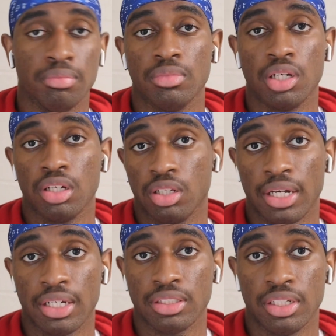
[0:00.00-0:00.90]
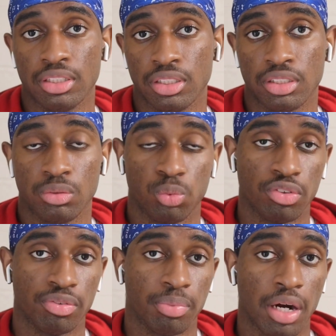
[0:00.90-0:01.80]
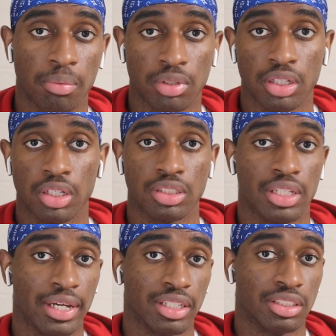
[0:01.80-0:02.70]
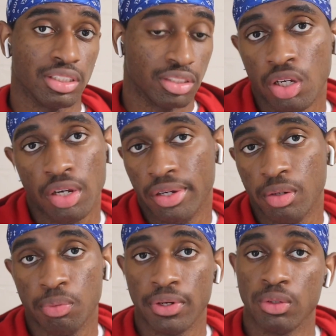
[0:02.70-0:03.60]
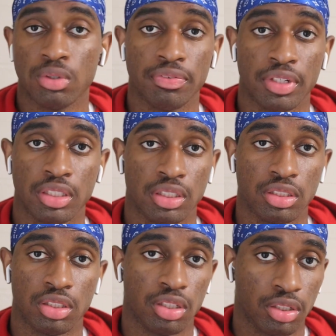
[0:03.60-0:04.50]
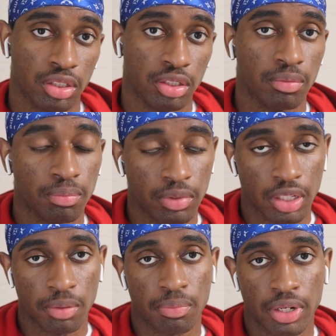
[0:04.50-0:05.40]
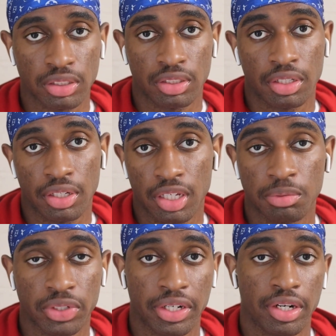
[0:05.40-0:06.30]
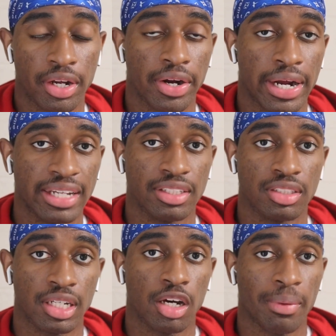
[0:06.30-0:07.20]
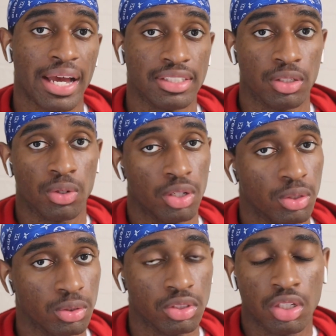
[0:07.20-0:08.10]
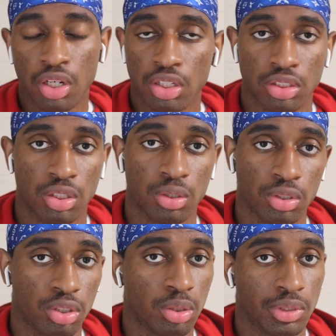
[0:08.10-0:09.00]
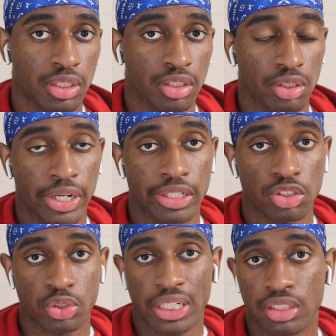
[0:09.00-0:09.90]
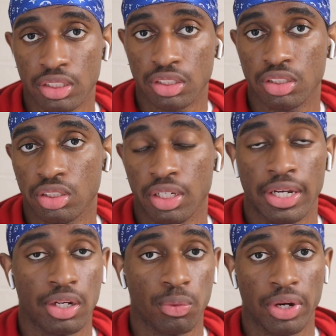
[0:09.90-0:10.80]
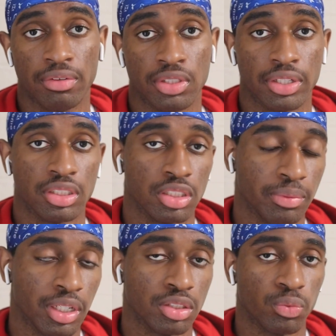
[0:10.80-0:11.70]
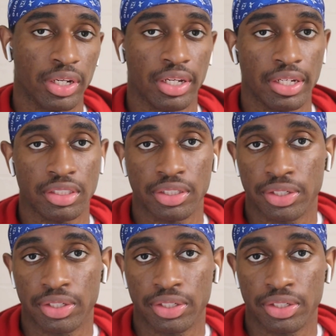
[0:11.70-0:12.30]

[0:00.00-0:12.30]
Yeah, like I said, just wolfing properly and staying consistent. And the point of wolfing is just to keep brushing and keep training the hair at the scalp as it grows. So you know what I'm saying, your hair stretches and your wave journey just becomes way easier.